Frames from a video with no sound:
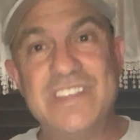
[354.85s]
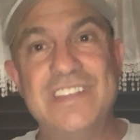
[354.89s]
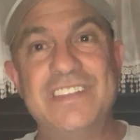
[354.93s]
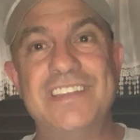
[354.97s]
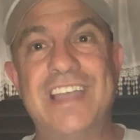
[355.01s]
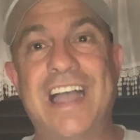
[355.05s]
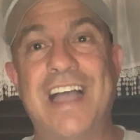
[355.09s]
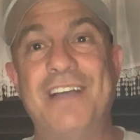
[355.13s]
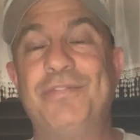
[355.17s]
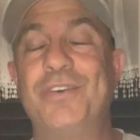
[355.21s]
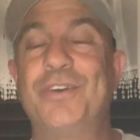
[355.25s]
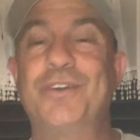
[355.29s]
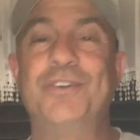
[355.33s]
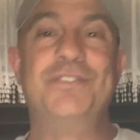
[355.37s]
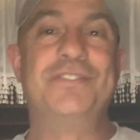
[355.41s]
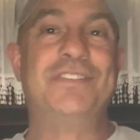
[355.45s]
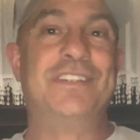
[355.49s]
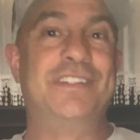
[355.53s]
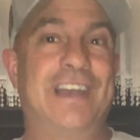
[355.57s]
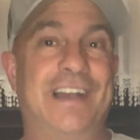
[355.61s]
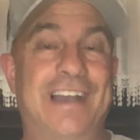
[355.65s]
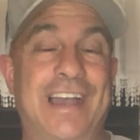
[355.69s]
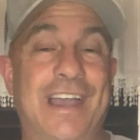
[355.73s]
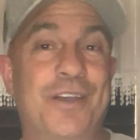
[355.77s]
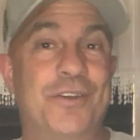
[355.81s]
I
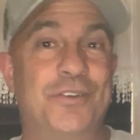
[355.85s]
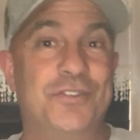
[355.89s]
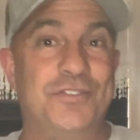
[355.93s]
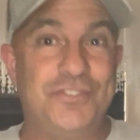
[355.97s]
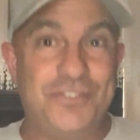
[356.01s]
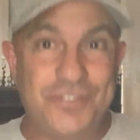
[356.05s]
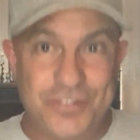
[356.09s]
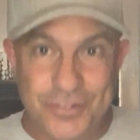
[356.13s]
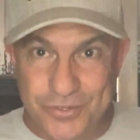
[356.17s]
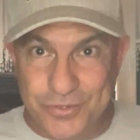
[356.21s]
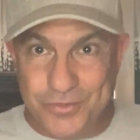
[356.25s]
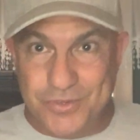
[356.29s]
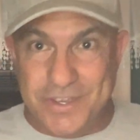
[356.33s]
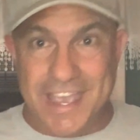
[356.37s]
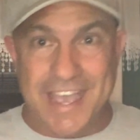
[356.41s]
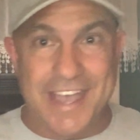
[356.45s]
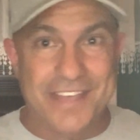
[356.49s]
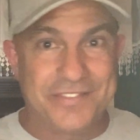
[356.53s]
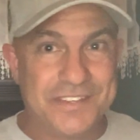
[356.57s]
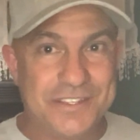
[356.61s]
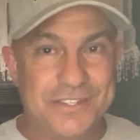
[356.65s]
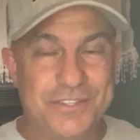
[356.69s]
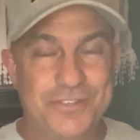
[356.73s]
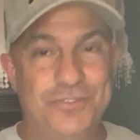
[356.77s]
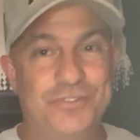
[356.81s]
heard two
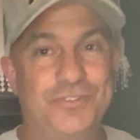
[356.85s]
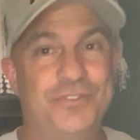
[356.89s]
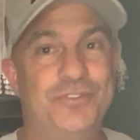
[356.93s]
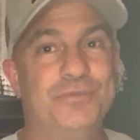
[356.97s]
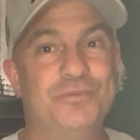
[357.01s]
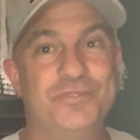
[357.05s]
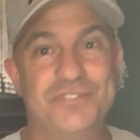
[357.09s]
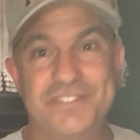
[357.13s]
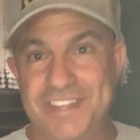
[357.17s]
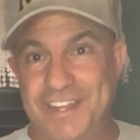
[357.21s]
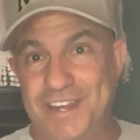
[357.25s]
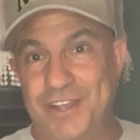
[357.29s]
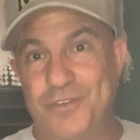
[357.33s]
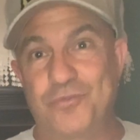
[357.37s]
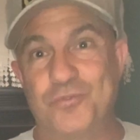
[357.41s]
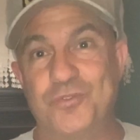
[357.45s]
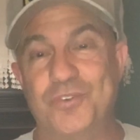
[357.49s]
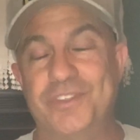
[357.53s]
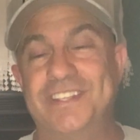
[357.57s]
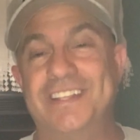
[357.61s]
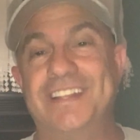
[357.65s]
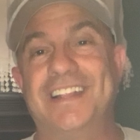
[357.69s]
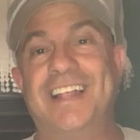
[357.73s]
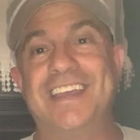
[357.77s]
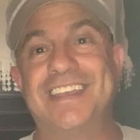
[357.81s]
Catholic YouTubers that I
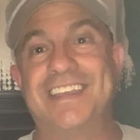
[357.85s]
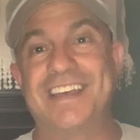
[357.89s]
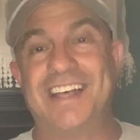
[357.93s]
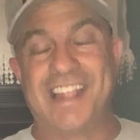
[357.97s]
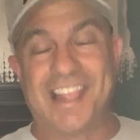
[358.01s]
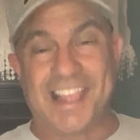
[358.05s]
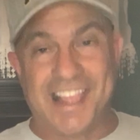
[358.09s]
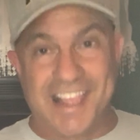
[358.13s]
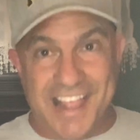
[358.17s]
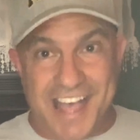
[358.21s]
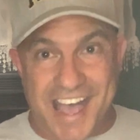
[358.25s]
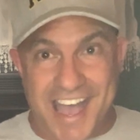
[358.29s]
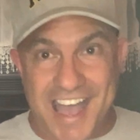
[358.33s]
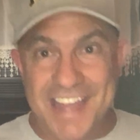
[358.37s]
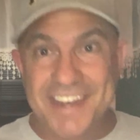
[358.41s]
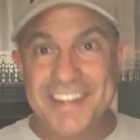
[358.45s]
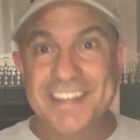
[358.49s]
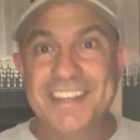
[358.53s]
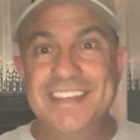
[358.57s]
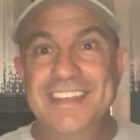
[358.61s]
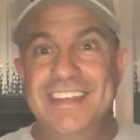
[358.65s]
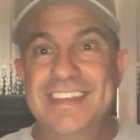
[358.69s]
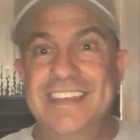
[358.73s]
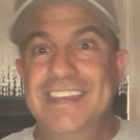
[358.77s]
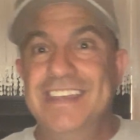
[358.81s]
really like a lot
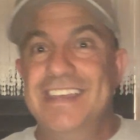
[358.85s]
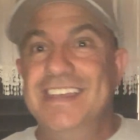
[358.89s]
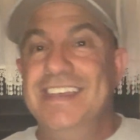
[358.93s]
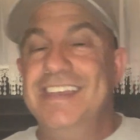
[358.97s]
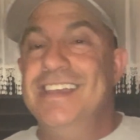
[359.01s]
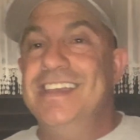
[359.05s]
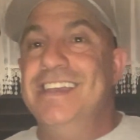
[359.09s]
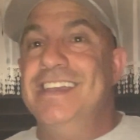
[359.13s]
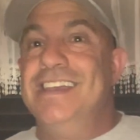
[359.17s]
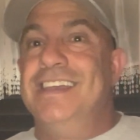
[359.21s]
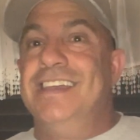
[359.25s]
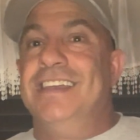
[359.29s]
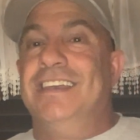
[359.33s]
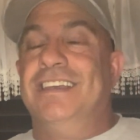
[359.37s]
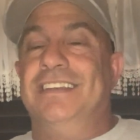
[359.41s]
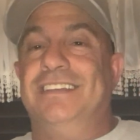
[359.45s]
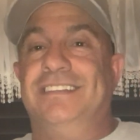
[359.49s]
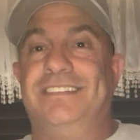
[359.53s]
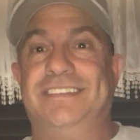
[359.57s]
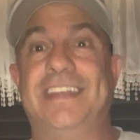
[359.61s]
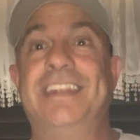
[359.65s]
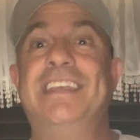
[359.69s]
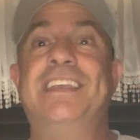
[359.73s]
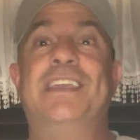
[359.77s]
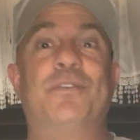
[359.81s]

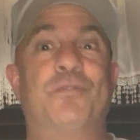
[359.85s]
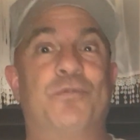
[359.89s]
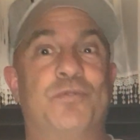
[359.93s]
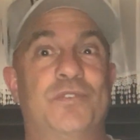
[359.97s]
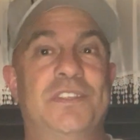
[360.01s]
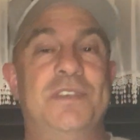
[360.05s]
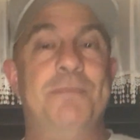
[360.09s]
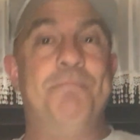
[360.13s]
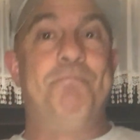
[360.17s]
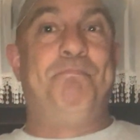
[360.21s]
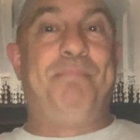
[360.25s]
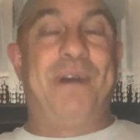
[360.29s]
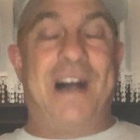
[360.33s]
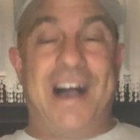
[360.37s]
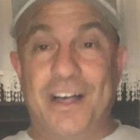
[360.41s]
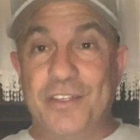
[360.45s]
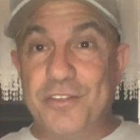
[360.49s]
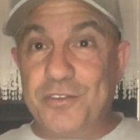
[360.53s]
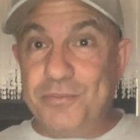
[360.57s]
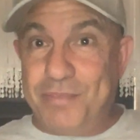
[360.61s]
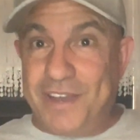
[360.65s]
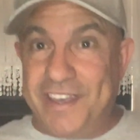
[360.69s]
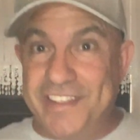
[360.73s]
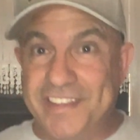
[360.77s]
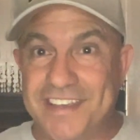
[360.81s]
say they get really
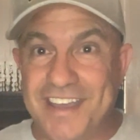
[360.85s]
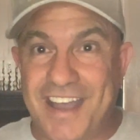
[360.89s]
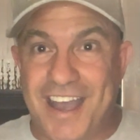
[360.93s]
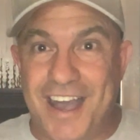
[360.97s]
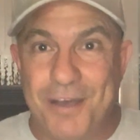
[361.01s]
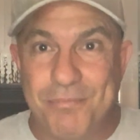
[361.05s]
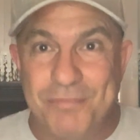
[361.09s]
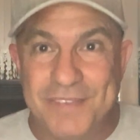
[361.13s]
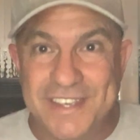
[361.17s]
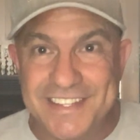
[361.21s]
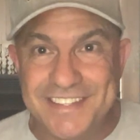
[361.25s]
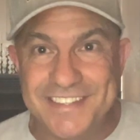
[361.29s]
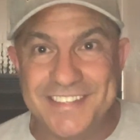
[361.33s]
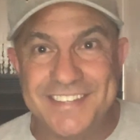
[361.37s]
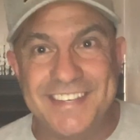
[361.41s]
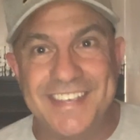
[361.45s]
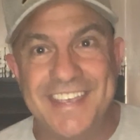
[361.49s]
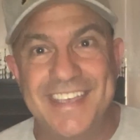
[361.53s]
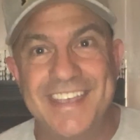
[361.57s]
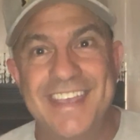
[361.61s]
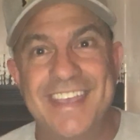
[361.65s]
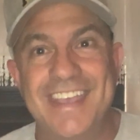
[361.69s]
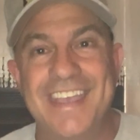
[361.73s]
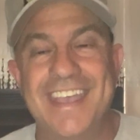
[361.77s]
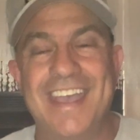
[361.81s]
bothered by the comments,
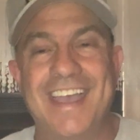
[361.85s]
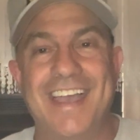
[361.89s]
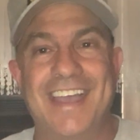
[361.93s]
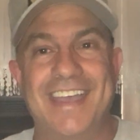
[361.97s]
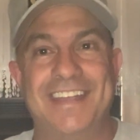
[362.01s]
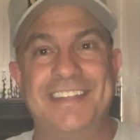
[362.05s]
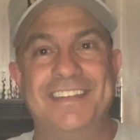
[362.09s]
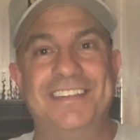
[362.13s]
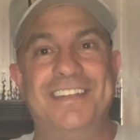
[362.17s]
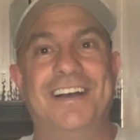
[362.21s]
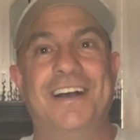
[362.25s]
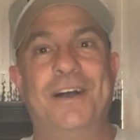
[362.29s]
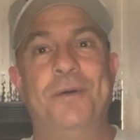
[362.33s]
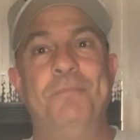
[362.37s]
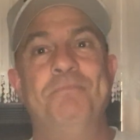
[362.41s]
and